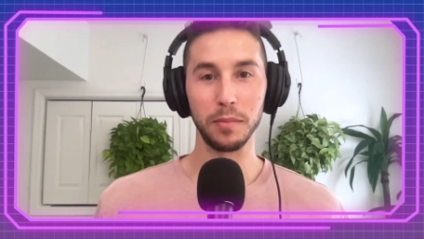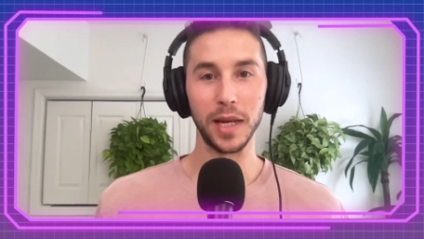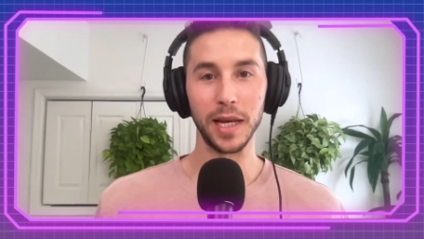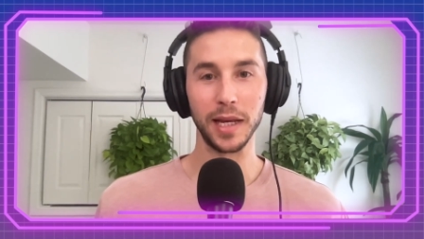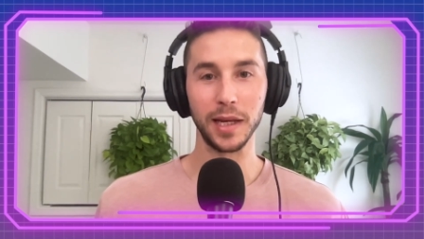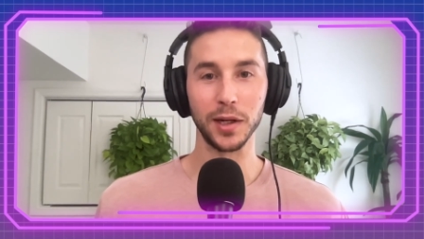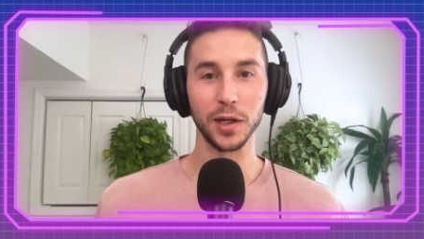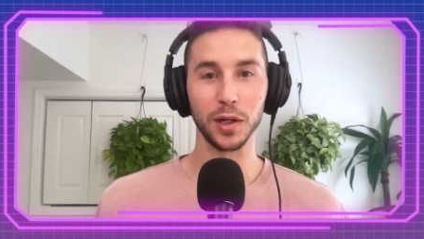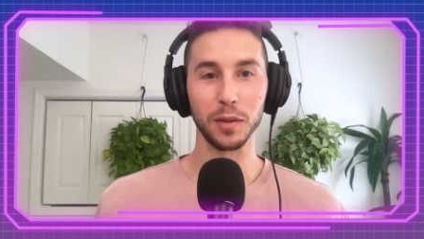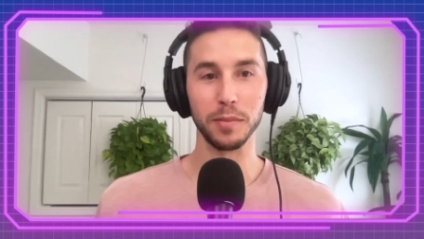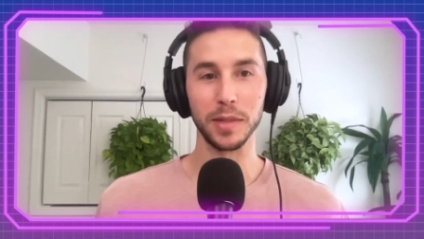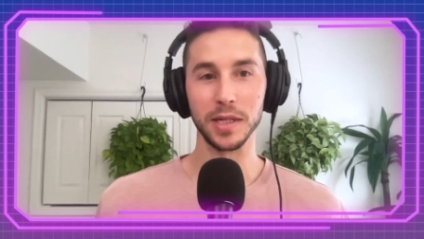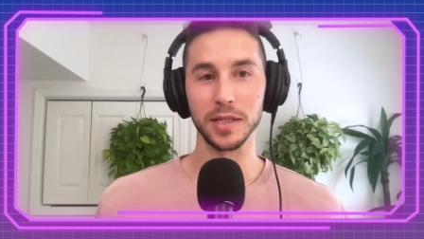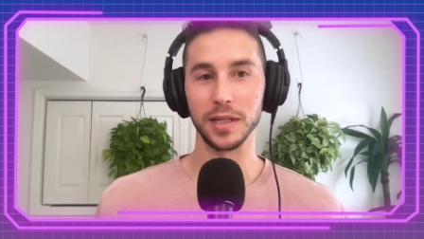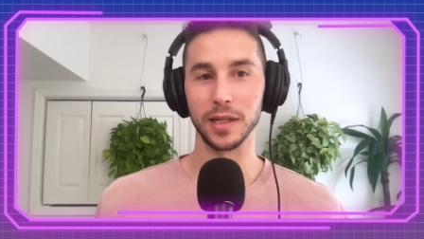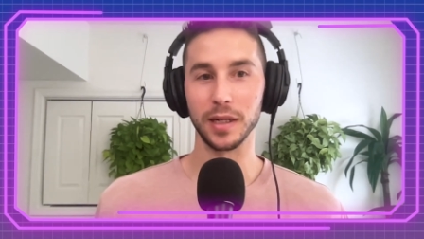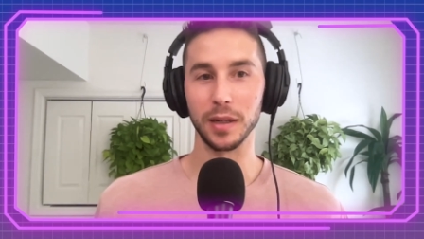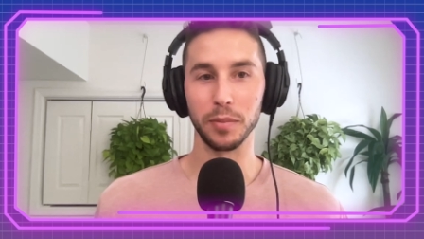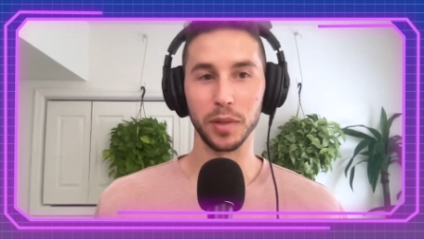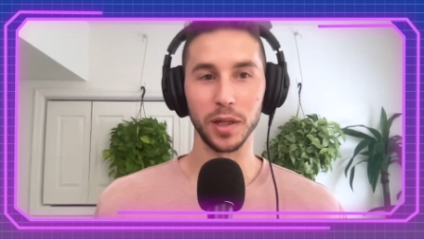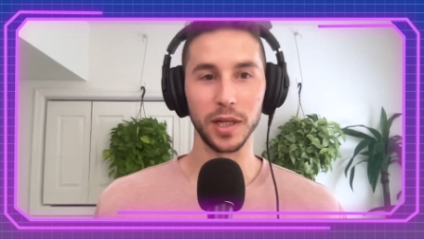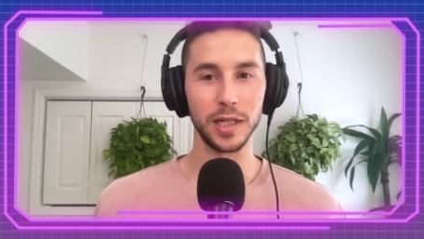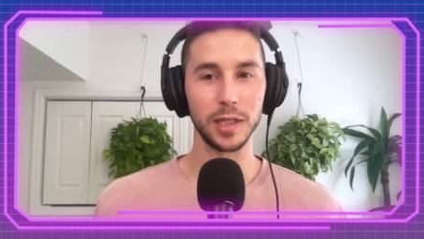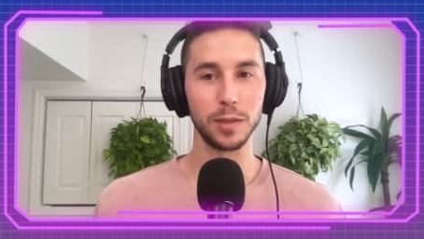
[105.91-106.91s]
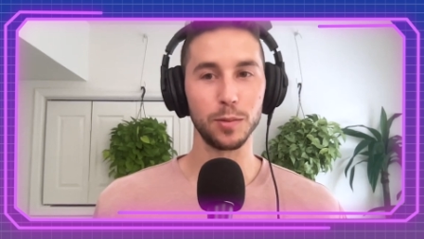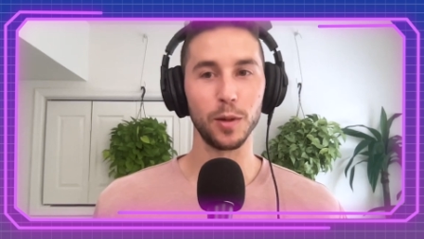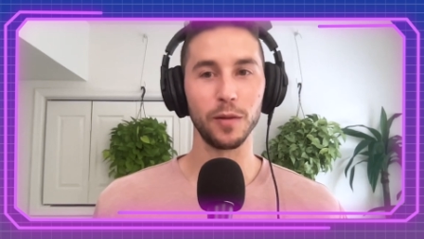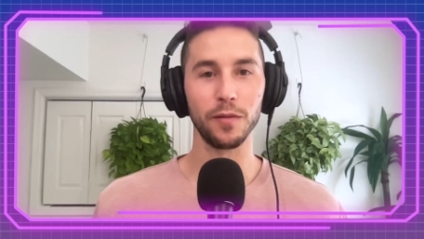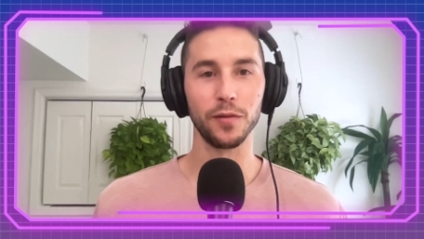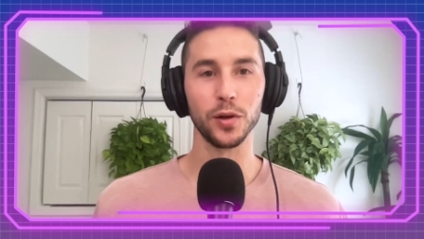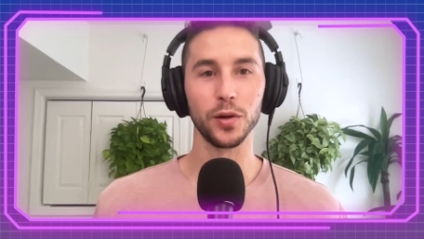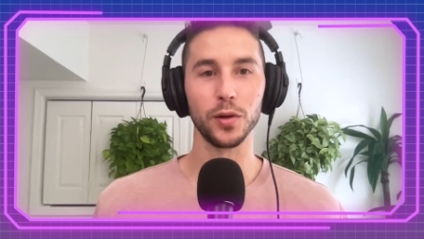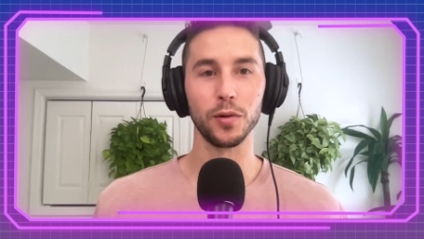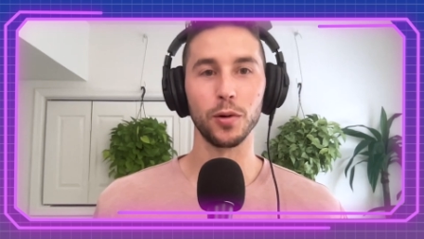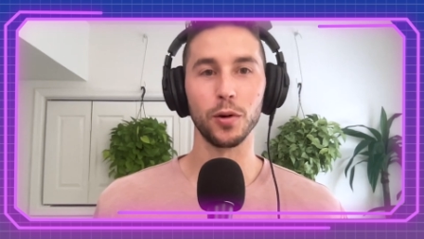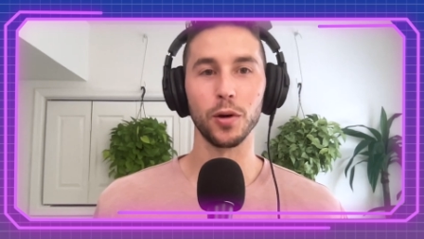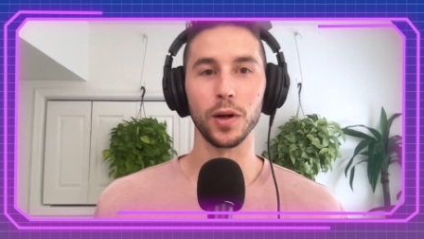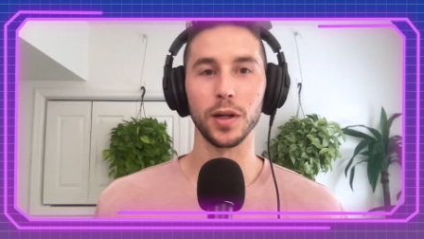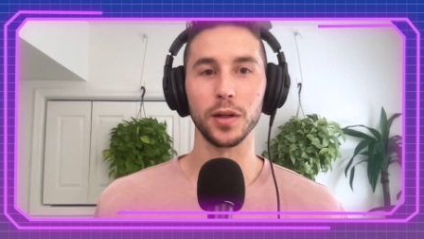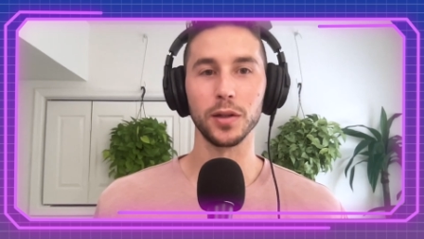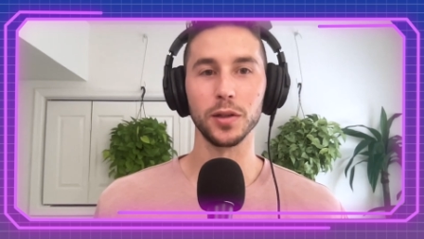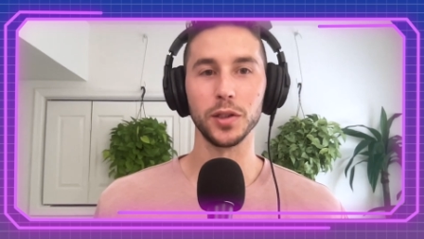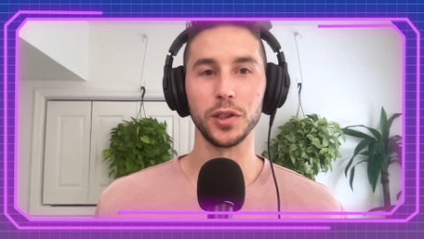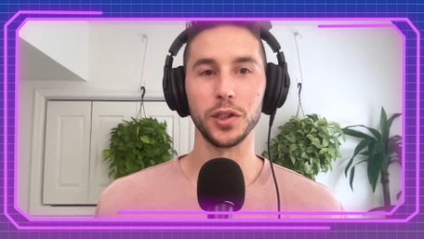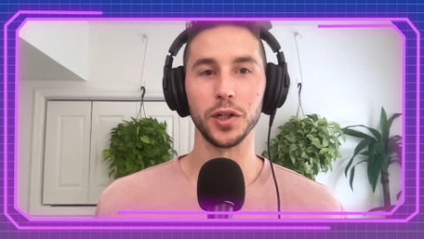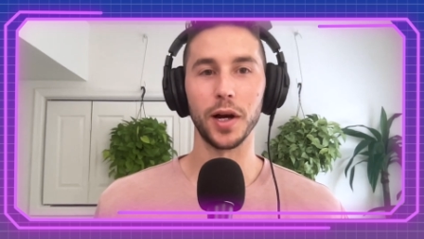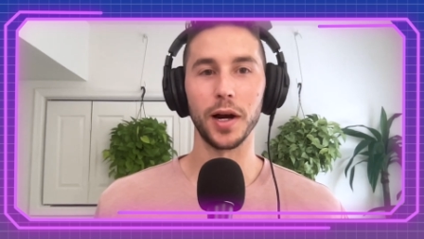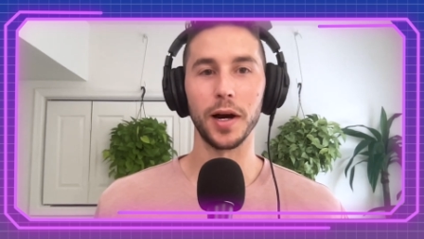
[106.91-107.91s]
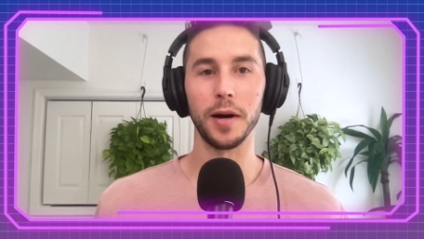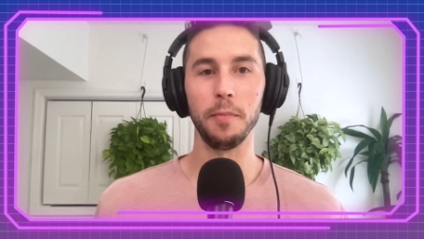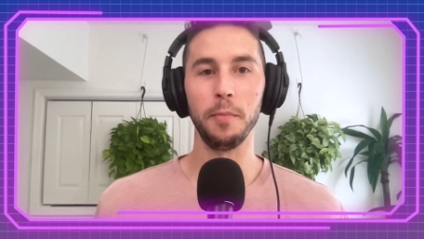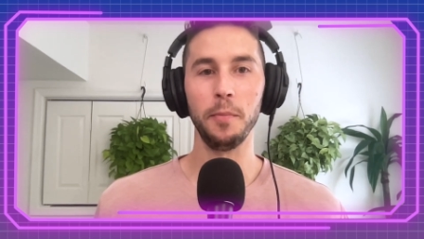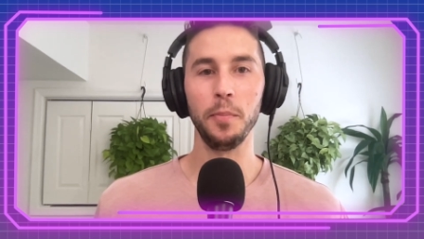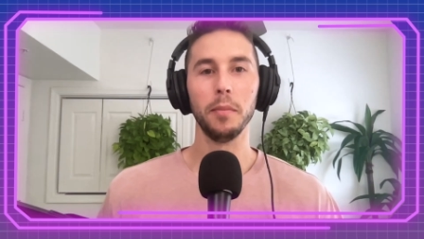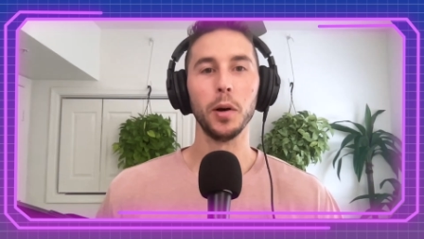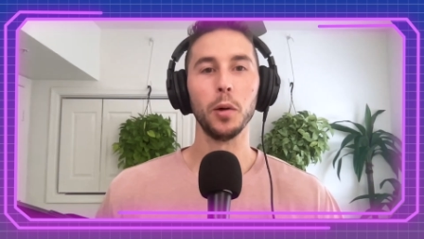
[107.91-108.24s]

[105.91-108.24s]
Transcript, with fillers: making or missing a placement for a critical job.